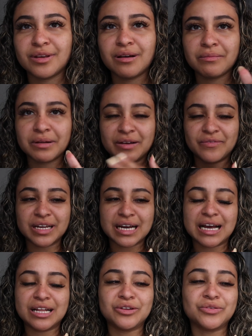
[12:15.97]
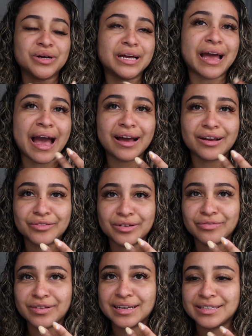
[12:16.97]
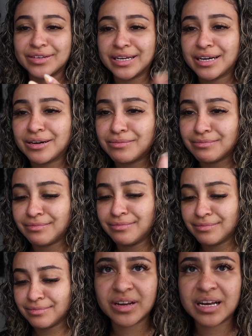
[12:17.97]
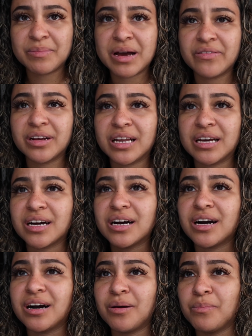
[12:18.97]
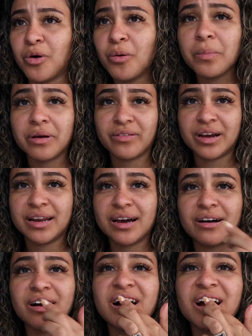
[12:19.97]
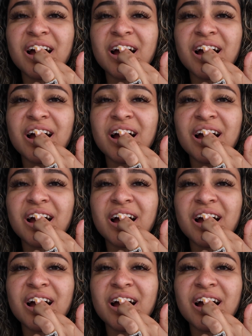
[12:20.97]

Oh my god, I feel like I have a little gag reflex right now. Mm, I feel like I'm having like a moment right now.